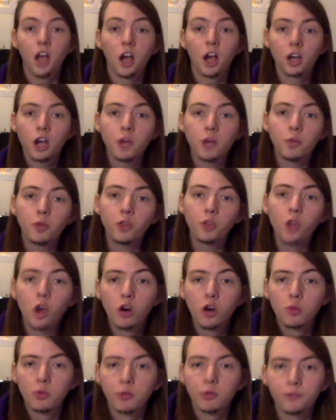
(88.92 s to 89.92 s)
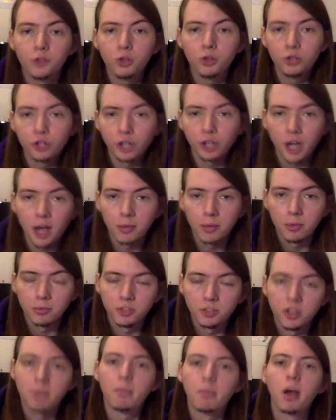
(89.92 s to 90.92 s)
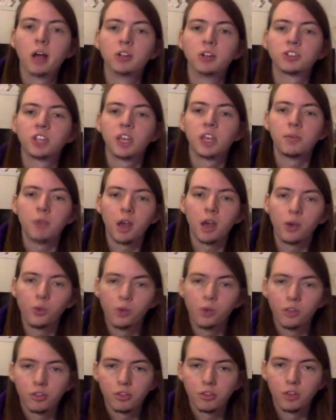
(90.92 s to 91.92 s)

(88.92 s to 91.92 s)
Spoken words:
couple notable fusion albums that Miles came out with